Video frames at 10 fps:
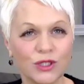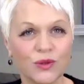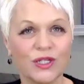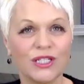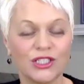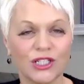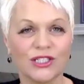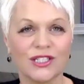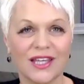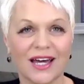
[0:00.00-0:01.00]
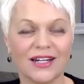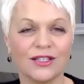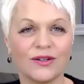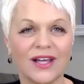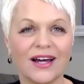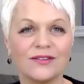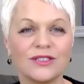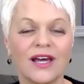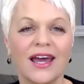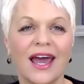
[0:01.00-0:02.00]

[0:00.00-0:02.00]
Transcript: doing just that in their lives.